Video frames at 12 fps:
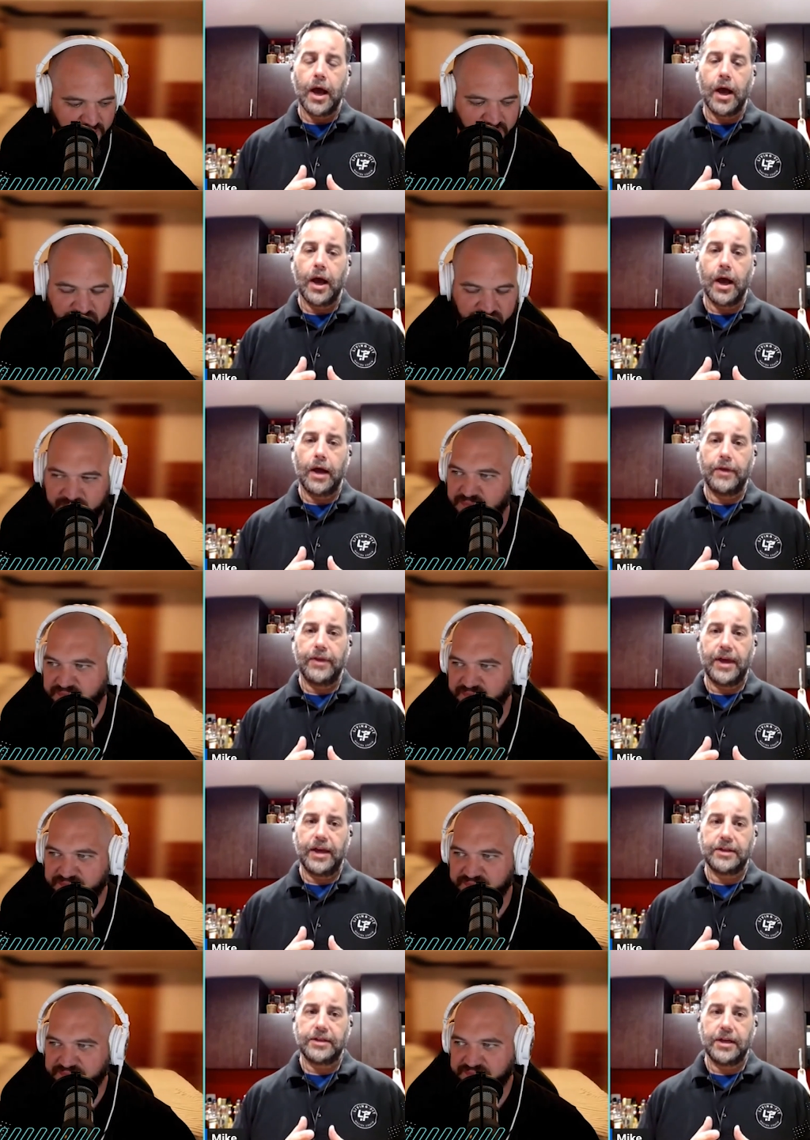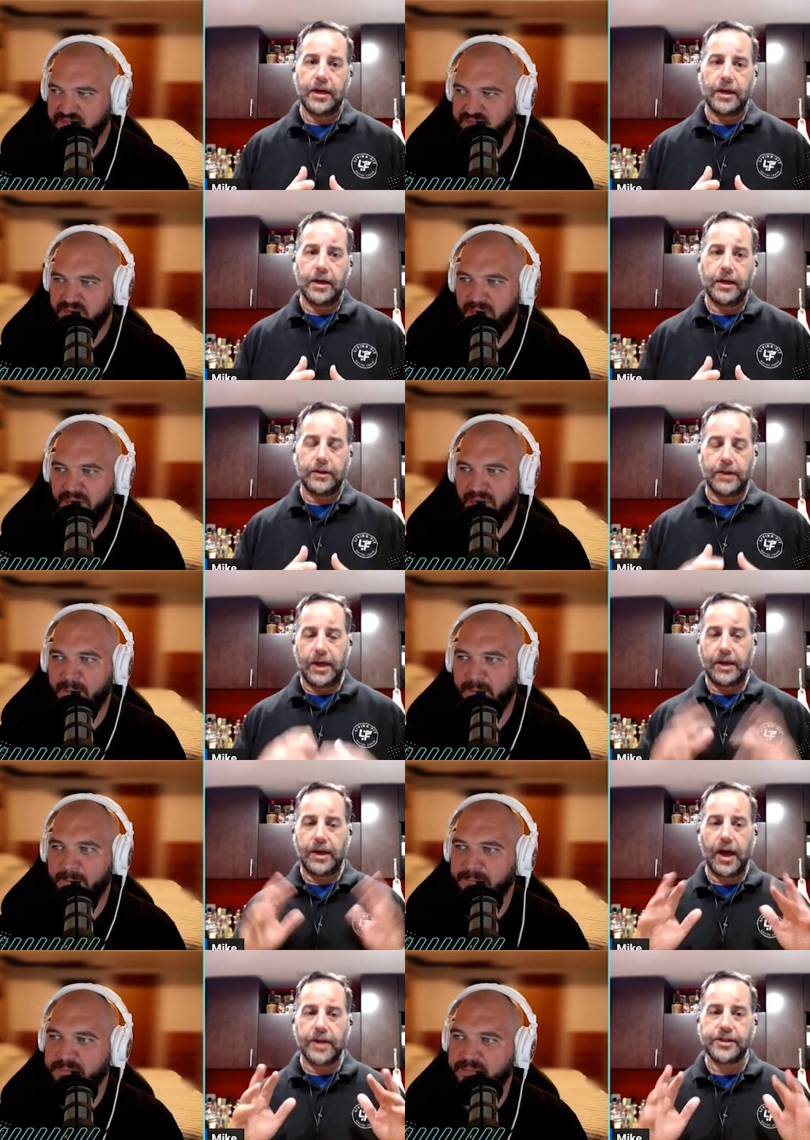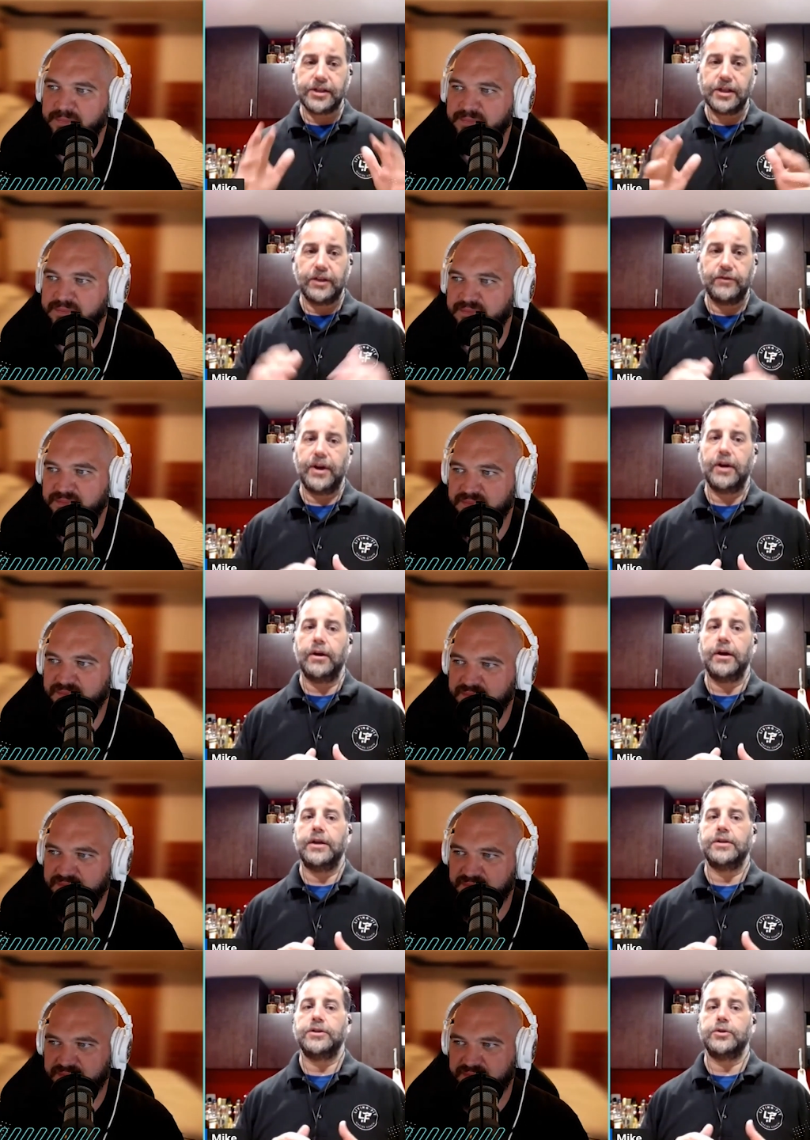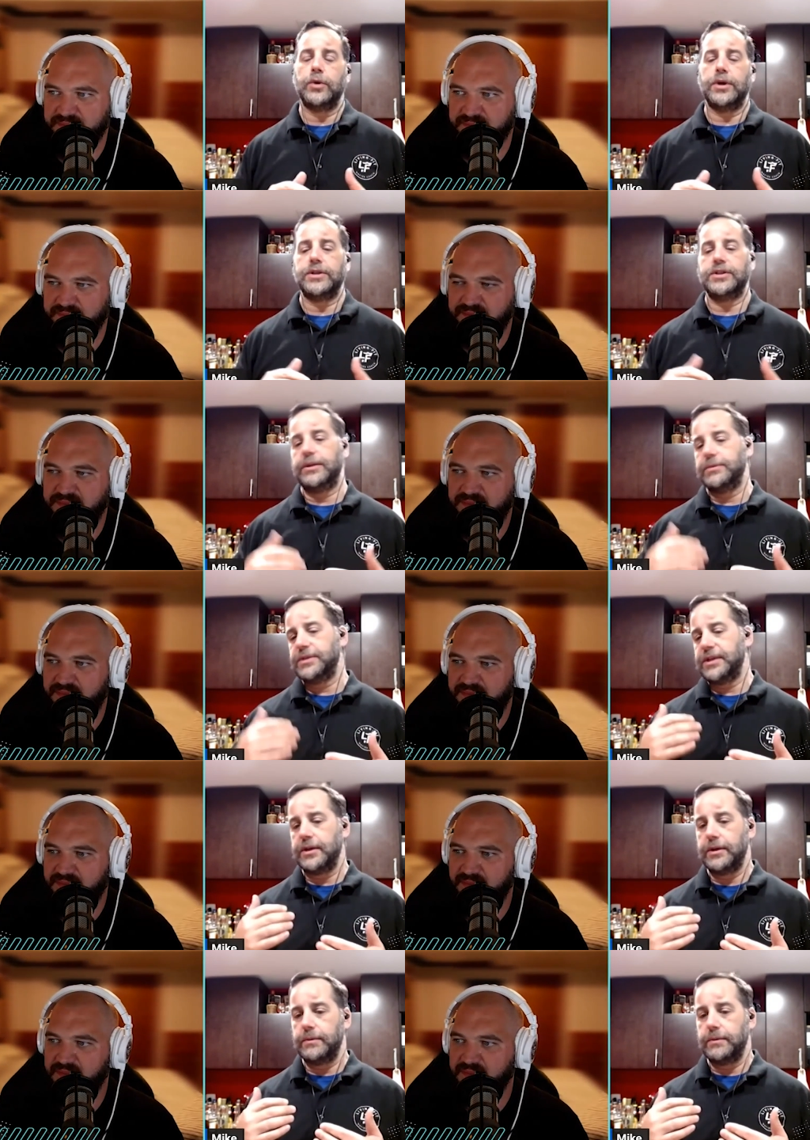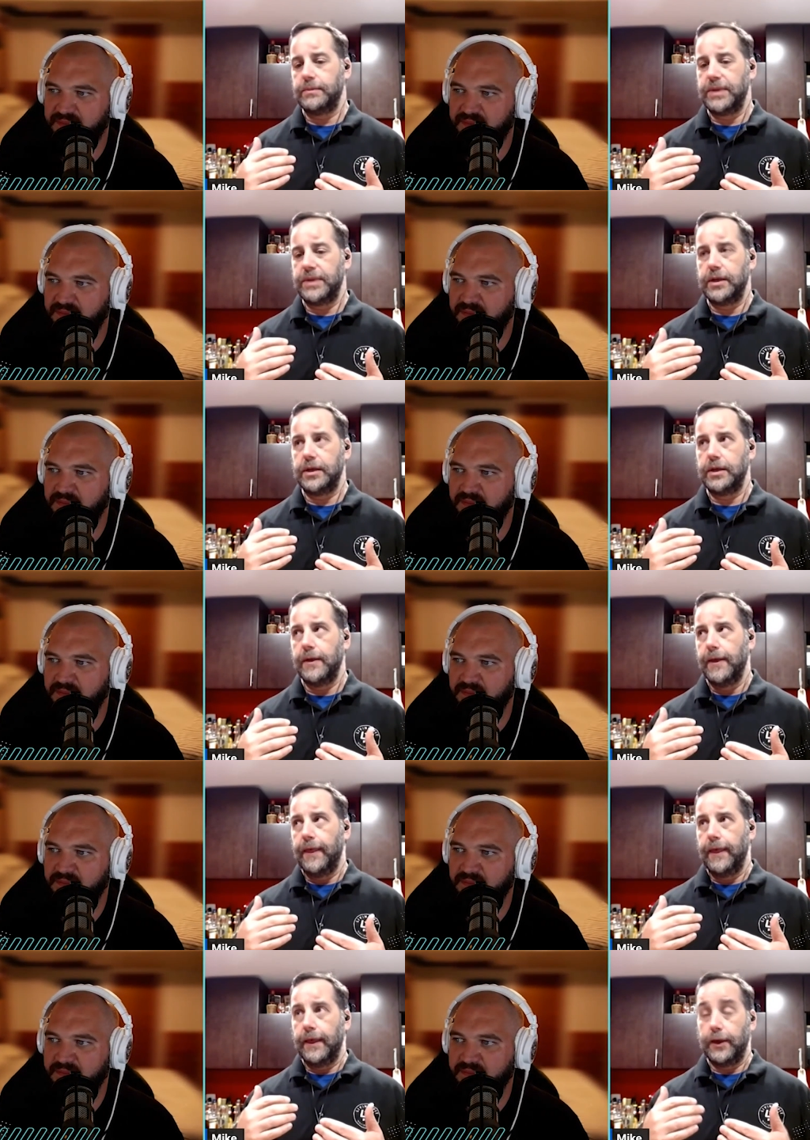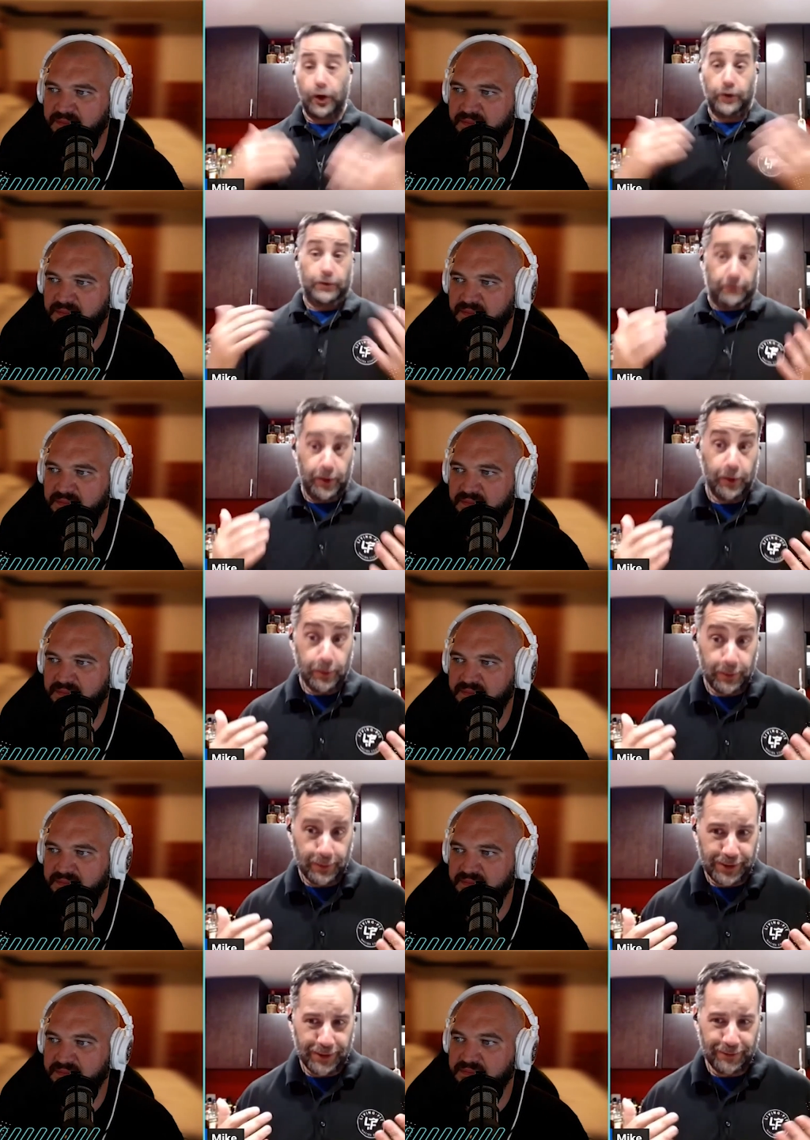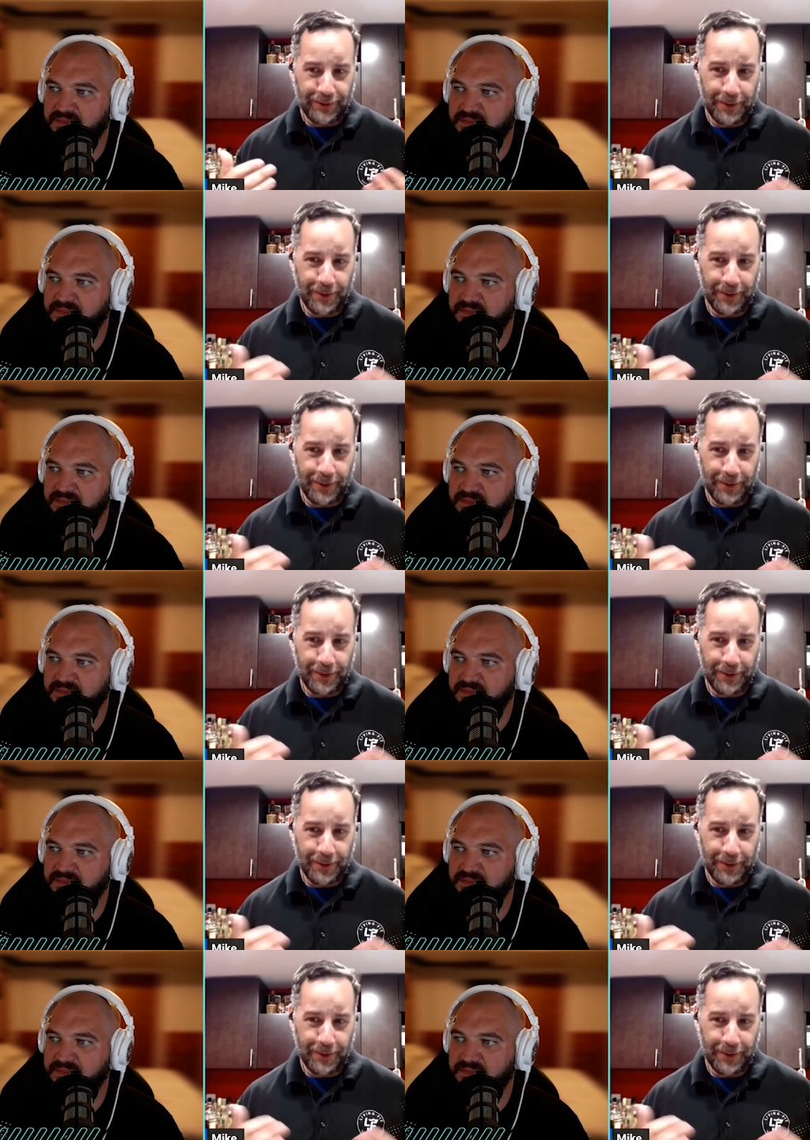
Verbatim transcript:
Speaker 1: uh, that uh, that constantly varied sort of seems to be confused, if you